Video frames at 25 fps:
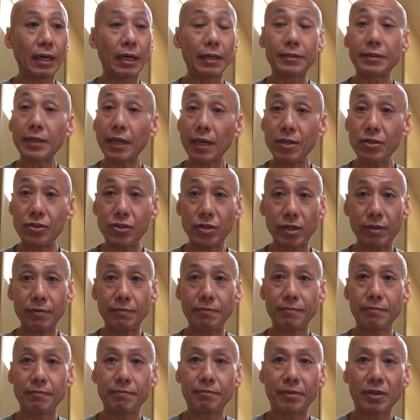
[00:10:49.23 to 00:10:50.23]
danger,
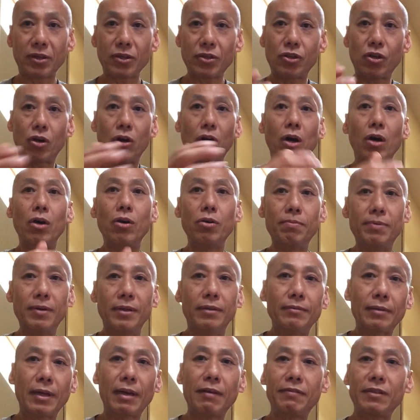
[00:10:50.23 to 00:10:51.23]
because you're open.
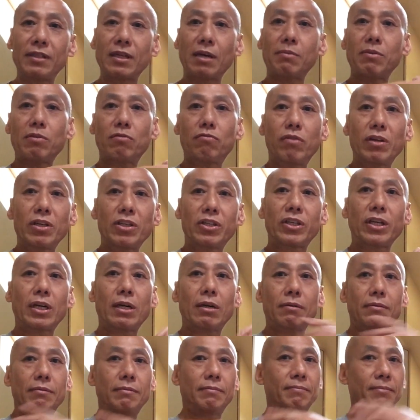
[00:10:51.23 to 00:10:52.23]
Every time you reach
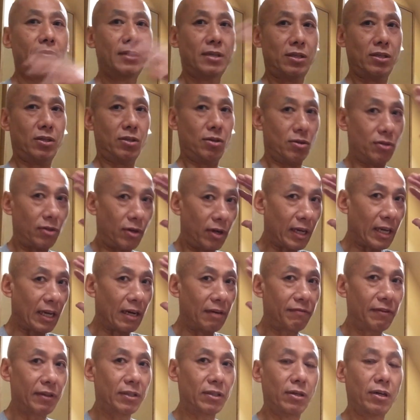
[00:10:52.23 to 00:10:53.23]
out, you're not
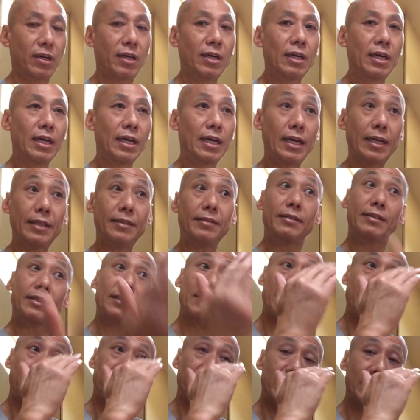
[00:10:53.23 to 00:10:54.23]
covering your head.
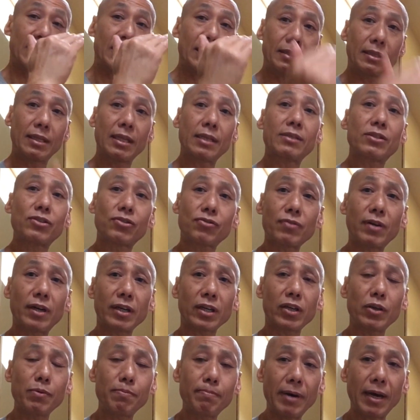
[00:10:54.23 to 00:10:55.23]
Somebody can
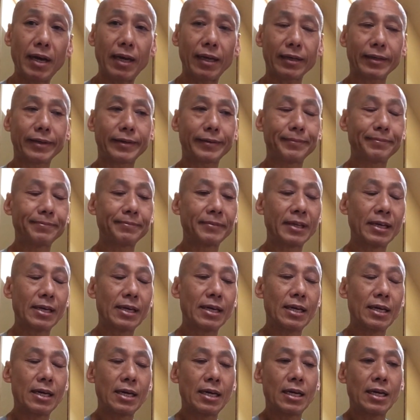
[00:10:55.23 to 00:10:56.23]
strike you back.
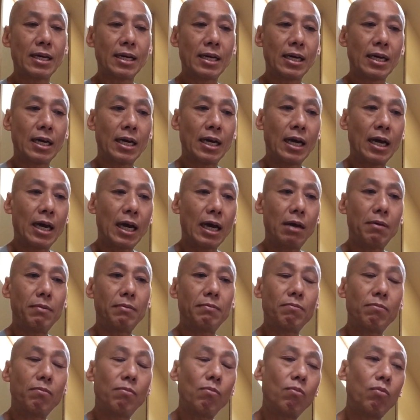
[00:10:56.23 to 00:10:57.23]

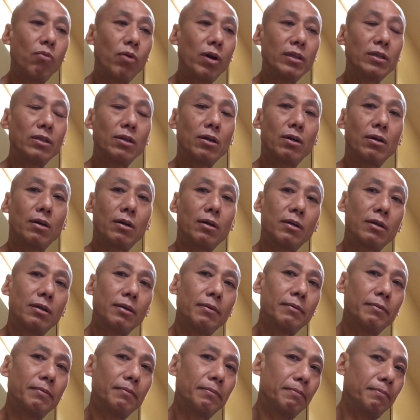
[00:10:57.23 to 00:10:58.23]
And when you're
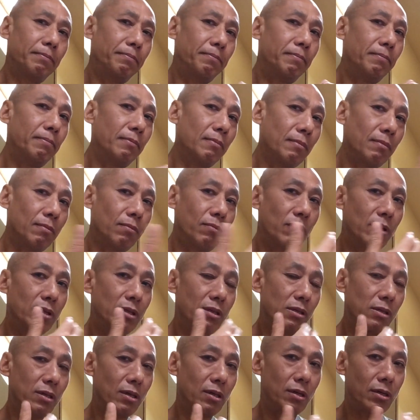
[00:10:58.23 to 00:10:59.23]

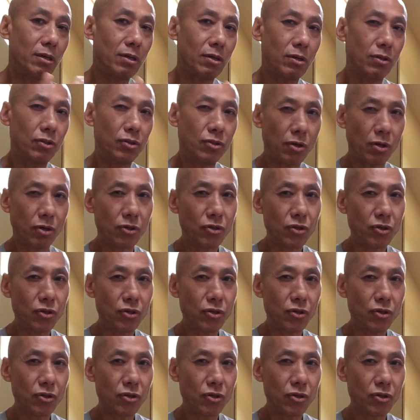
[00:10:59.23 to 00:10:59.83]
not